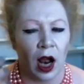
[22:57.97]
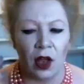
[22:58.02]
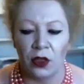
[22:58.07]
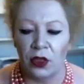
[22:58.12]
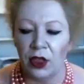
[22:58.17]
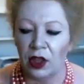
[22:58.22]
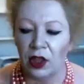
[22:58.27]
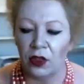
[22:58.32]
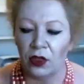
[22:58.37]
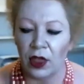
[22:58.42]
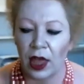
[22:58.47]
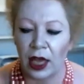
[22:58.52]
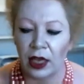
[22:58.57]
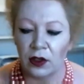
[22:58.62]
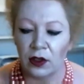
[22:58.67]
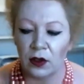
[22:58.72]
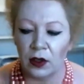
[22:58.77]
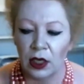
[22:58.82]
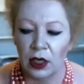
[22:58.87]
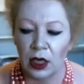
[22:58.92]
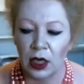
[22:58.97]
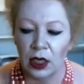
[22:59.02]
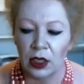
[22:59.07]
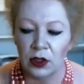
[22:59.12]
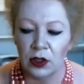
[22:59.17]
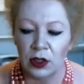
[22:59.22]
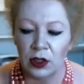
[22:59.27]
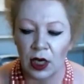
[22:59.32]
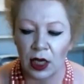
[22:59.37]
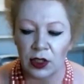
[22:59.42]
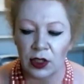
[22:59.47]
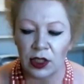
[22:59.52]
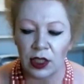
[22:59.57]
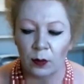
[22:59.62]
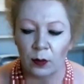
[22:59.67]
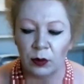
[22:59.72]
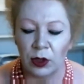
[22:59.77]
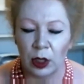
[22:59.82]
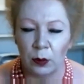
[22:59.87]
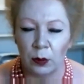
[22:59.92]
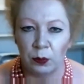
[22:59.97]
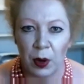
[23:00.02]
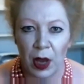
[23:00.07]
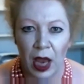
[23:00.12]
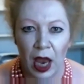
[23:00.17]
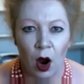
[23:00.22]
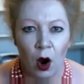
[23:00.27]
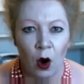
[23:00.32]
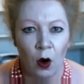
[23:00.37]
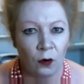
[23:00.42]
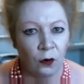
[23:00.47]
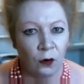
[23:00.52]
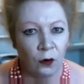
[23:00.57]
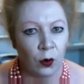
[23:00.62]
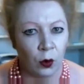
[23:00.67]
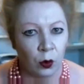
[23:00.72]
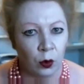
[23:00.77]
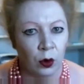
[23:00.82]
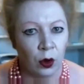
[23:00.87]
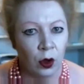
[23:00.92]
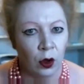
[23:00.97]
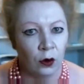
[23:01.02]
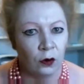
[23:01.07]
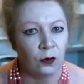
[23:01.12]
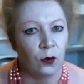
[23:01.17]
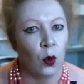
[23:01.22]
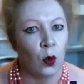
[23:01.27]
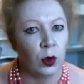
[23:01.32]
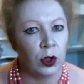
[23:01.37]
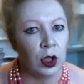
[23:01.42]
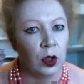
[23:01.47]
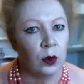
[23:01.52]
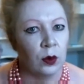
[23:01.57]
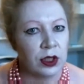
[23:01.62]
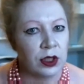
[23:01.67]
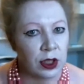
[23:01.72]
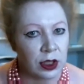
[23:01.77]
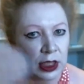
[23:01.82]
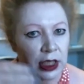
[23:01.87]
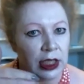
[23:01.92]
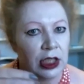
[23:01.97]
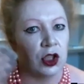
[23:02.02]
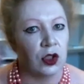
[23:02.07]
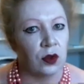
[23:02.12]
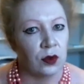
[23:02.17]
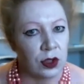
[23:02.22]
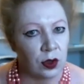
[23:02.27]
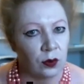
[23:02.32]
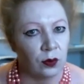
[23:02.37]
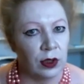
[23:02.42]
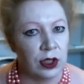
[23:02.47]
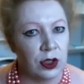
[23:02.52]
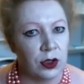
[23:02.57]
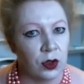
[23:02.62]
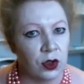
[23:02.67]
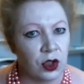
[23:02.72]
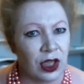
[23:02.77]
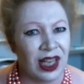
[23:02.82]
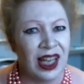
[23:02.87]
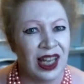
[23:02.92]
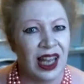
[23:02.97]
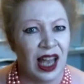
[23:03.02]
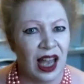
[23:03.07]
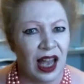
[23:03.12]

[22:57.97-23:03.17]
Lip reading: I think that does something powerful for you as a teacher, as a researcher,